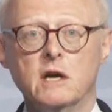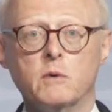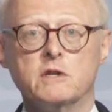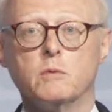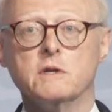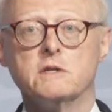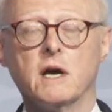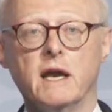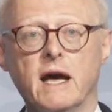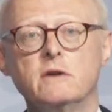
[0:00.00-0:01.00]
which was
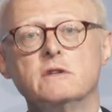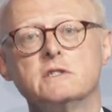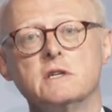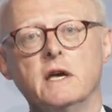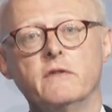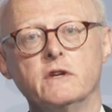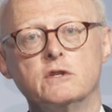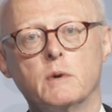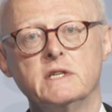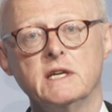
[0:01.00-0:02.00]
announced in the
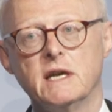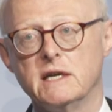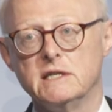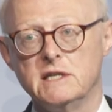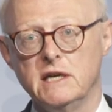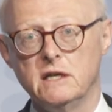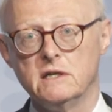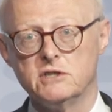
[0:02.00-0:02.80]
2019